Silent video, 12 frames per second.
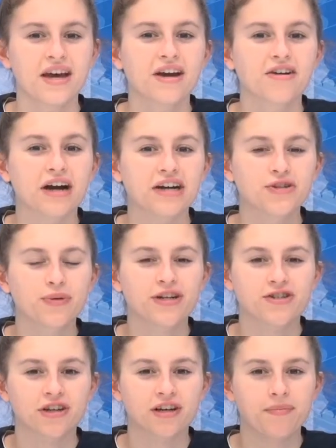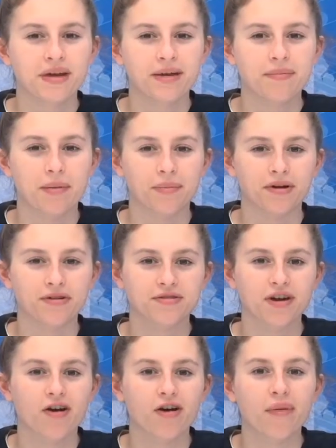Graduation committee
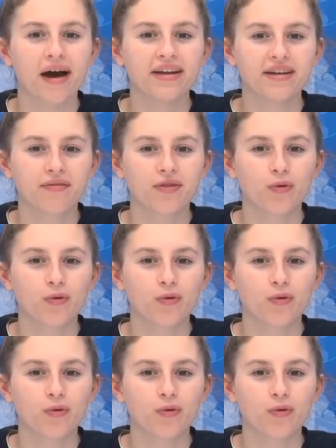members are reminded of the